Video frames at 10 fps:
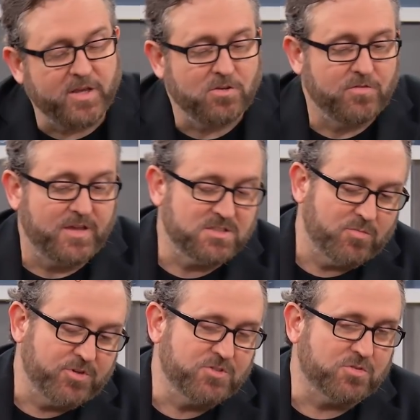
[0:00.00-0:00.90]
you've got some
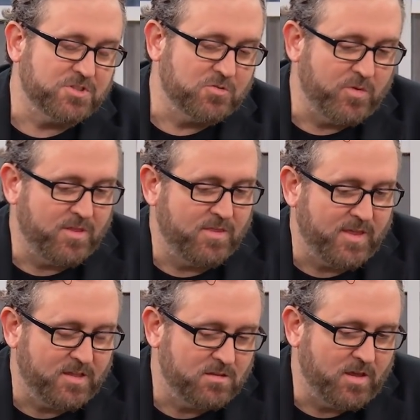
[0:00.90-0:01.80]
resources within
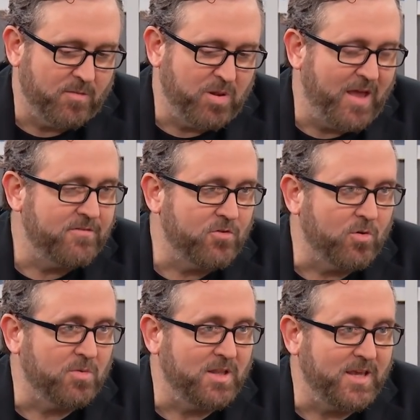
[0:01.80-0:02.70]
that
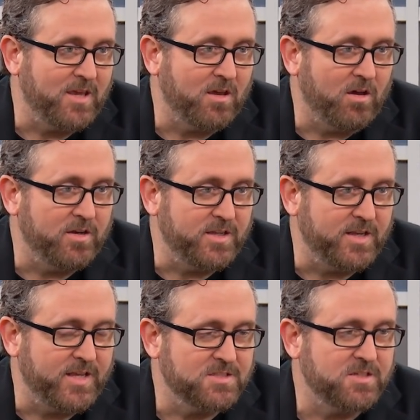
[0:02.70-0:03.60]
platform link on
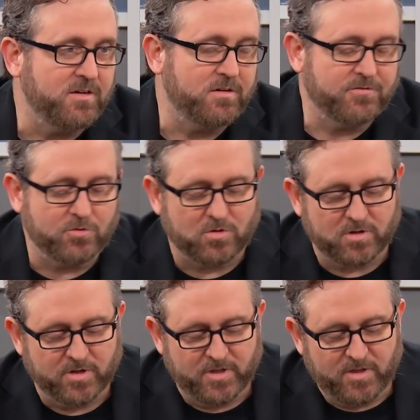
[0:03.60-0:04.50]
DNA Center
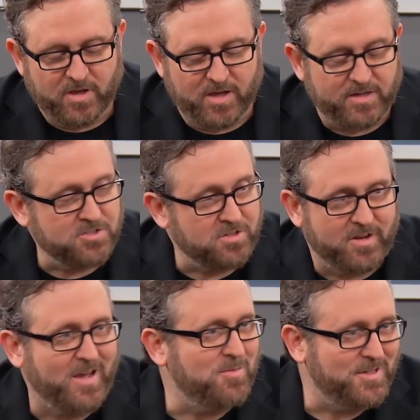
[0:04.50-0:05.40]
for additional
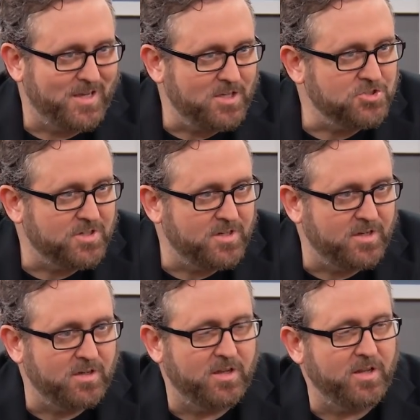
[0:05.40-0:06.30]
documentation
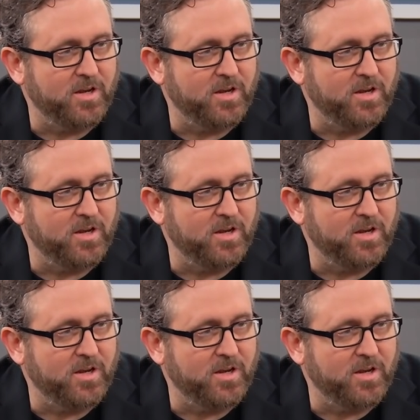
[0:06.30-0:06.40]
and